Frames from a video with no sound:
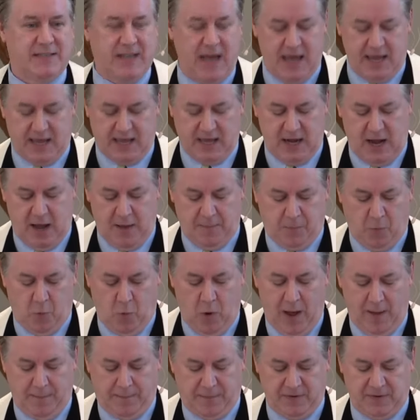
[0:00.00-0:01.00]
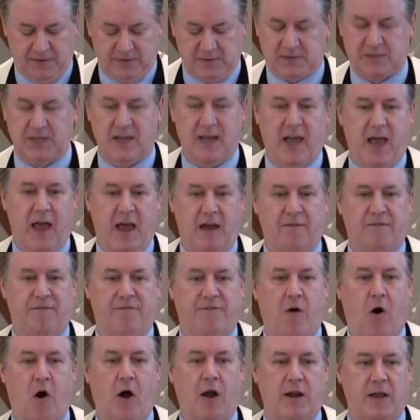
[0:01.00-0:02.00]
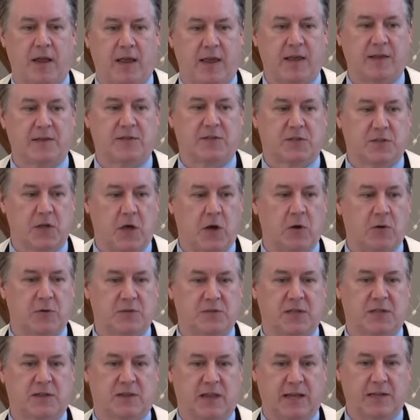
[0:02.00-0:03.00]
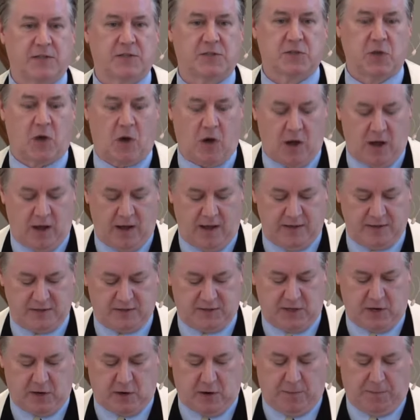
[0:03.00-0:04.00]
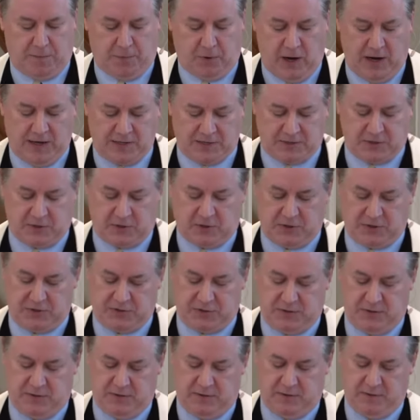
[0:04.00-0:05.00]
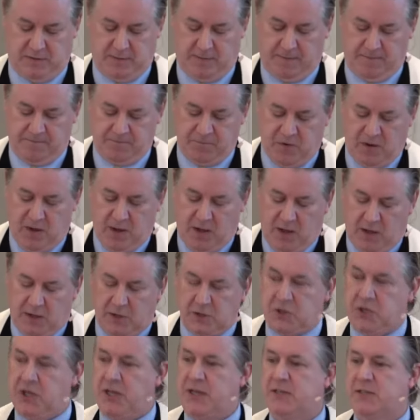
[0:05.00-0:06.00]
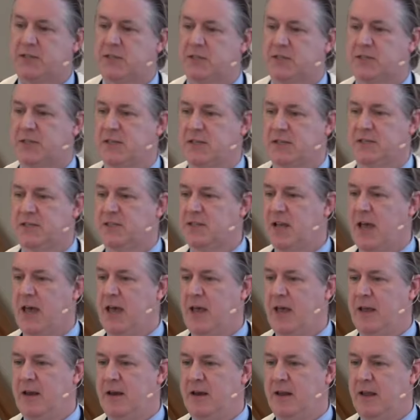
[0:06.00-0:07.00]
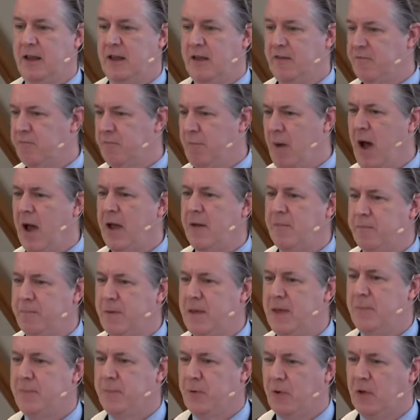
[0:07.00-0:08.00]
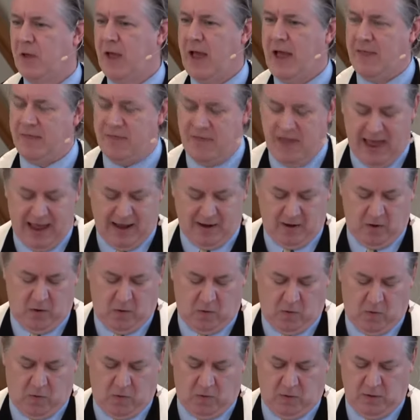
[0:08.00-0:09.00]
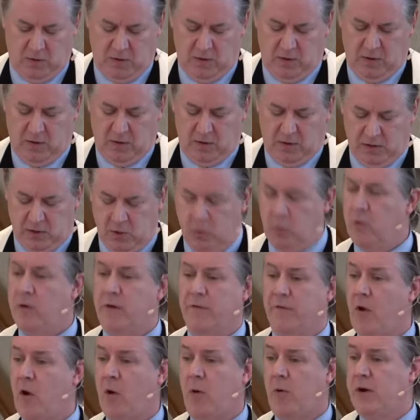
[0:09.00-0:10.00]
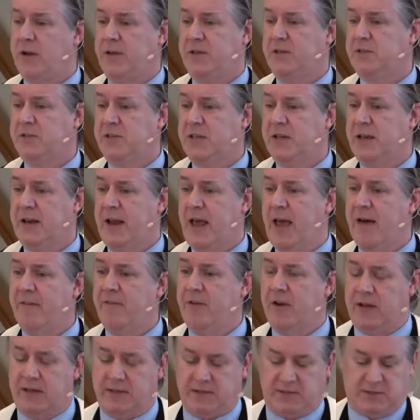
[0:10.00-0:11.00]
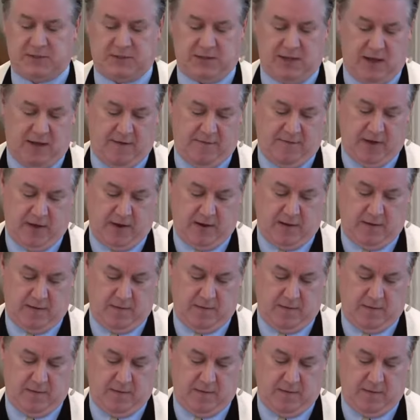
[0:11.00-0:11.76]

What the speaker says: taken up weapons, and fought against those that they saw as their oppressors. Jesus is saying, if my people had that goal, you would have already seen evidence of it.